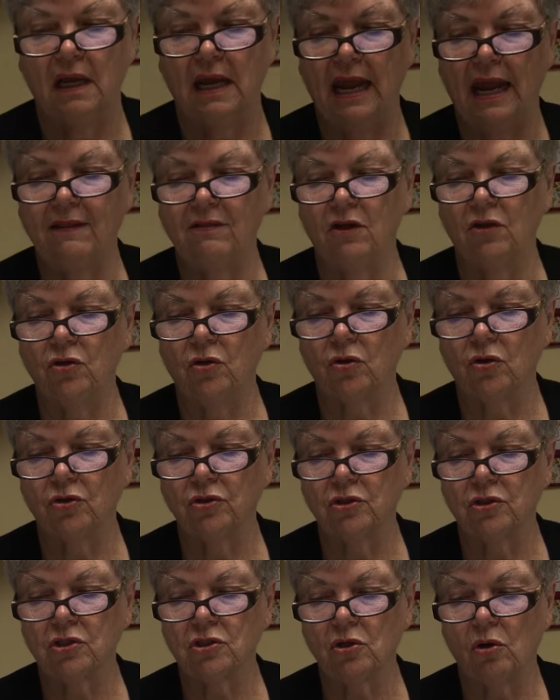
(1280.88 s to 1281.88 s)
And then you're going
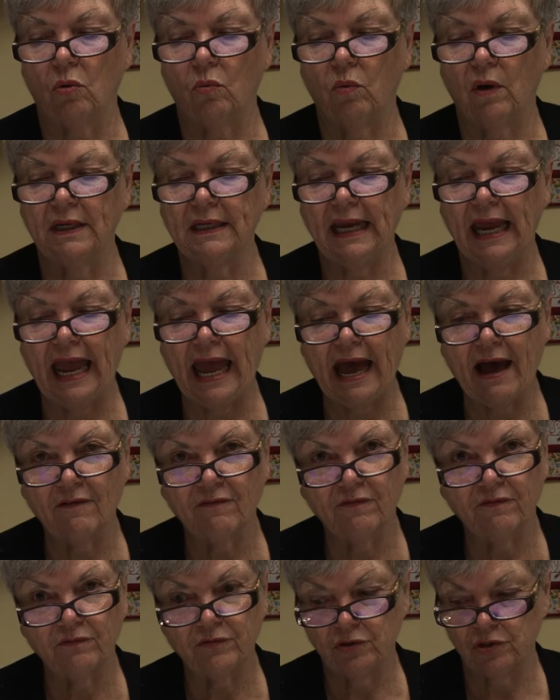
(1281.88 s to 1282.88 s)
to sew 1/2
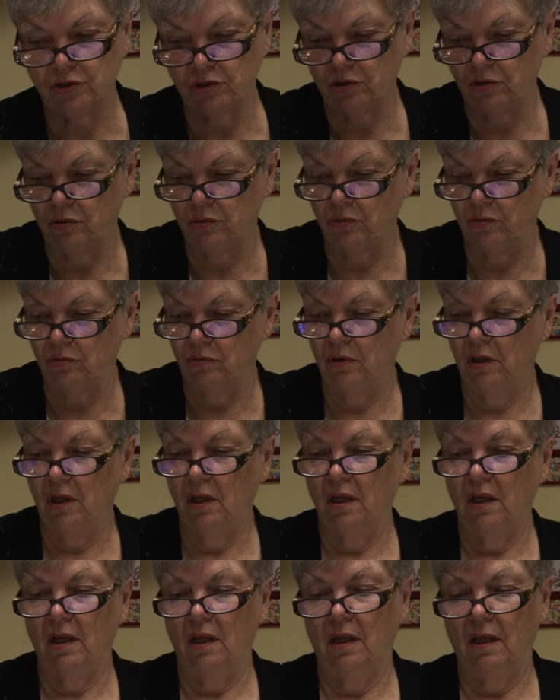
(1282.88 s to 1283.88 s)
to
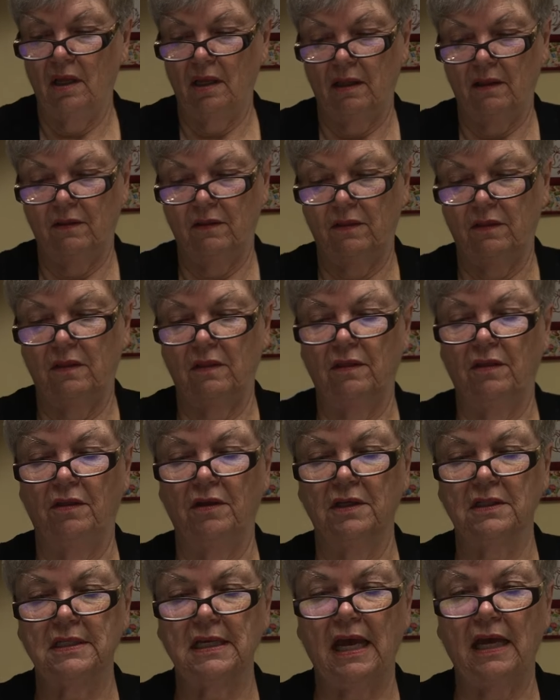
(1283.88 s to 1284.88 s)

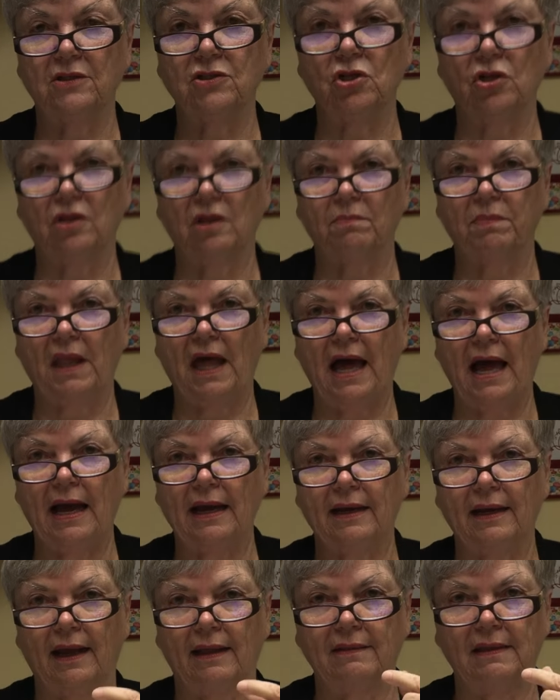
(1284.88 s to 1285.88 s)
this edge of the block
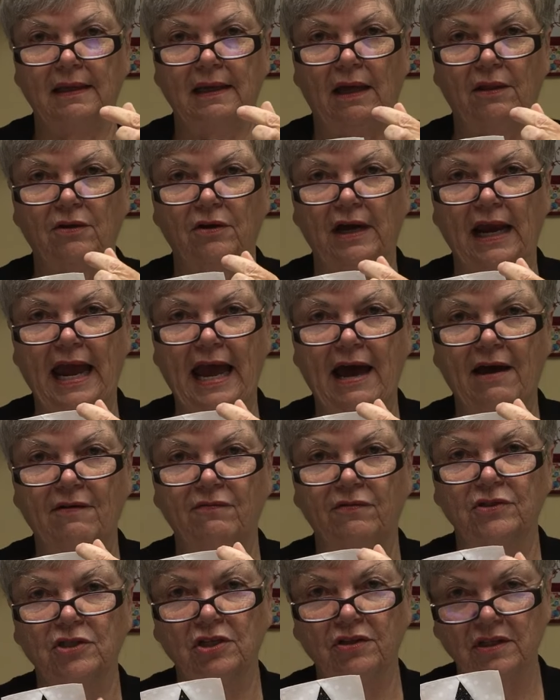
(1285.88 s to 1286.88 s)
and the other half
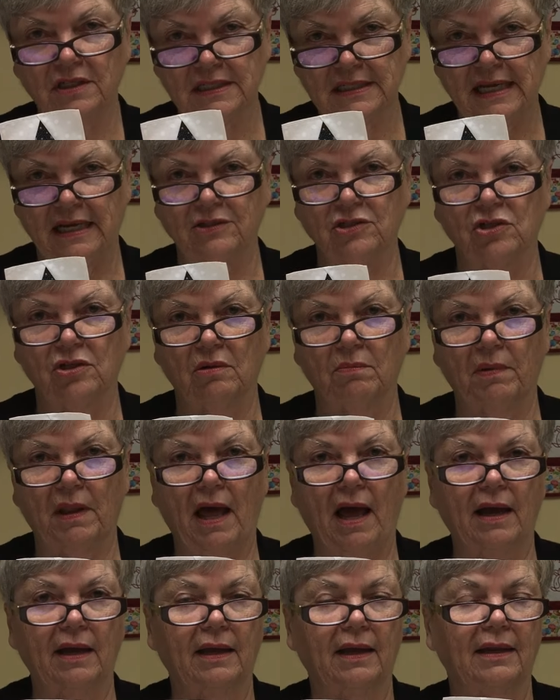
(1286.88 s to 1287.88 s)
to this edge of the
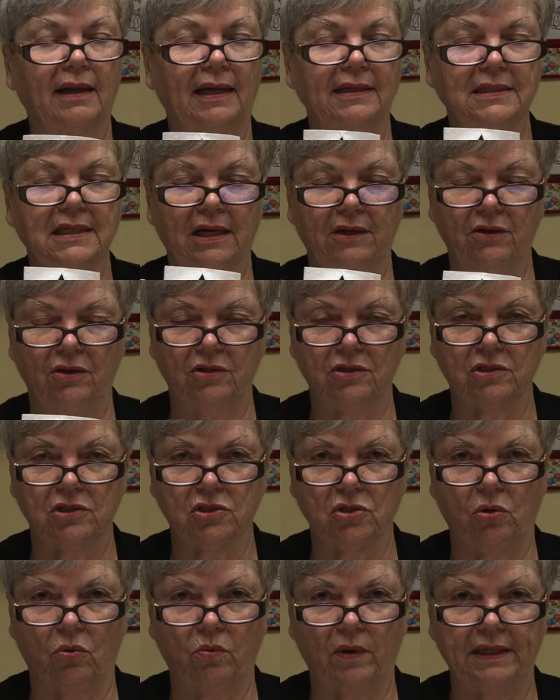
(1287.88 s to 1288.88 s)
block. And I tell you to
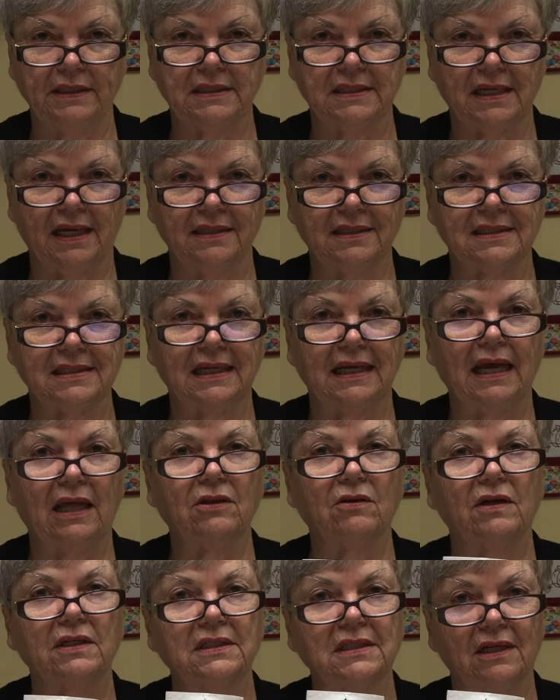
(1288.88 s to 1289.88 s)
sew right sides
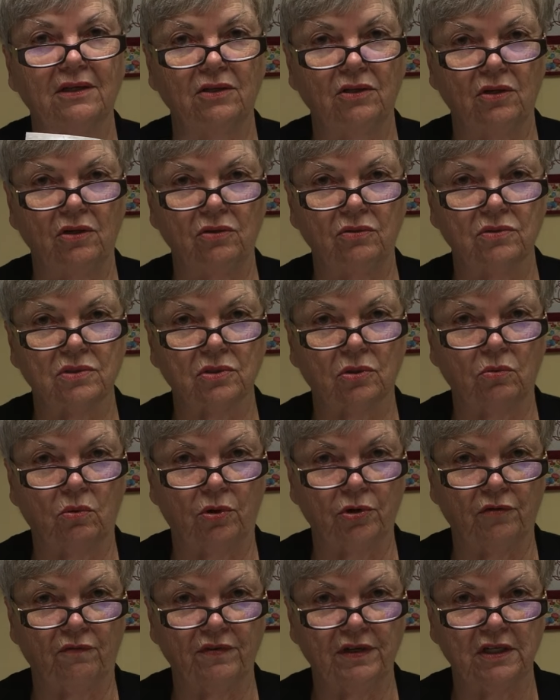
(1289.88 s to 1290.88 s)
together. I tell you to use a
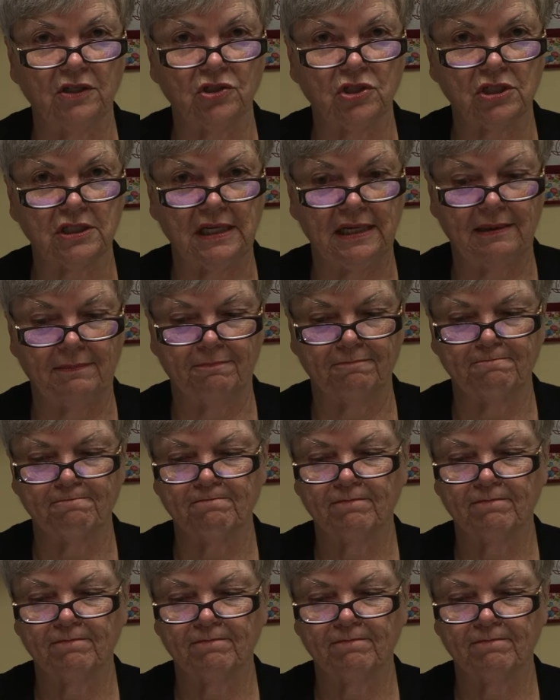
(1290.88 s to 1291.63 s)
1/4 inch seam.